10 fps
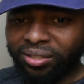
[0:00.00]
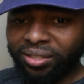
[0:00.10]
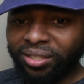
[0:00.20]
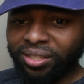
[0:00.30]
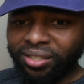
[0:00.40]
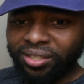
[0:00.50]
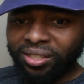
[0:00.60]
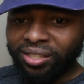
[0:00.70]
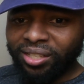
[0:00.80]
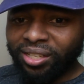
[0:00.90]

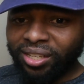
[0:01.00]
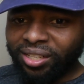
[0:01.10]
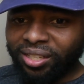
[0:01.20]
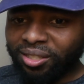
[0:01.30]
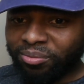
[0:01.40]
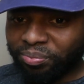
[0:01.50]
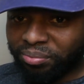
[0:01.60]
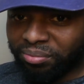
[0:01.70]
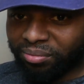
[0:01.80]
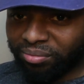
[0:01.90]

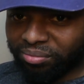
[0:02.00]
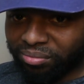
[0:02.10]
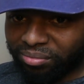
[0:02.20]
[no speech]